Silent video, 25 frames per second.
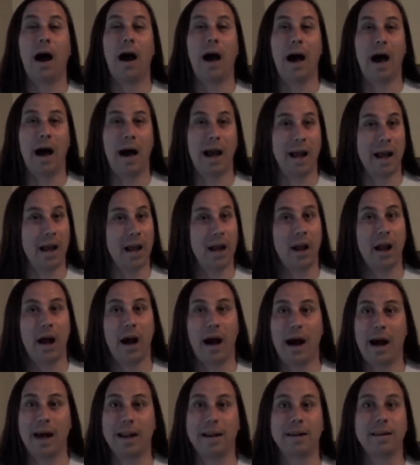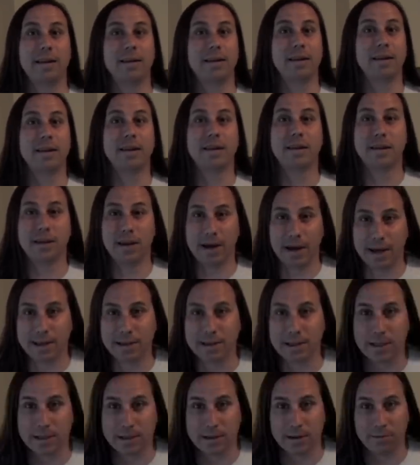I got
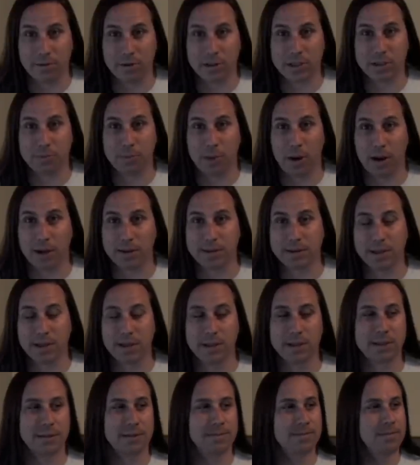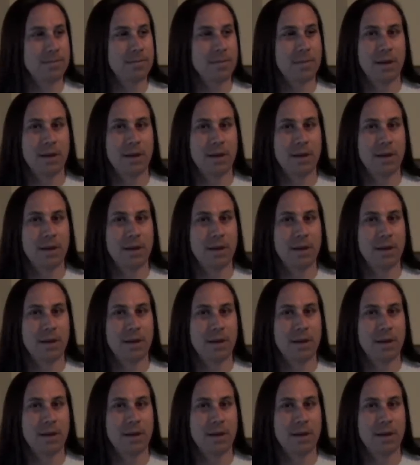dozens of responses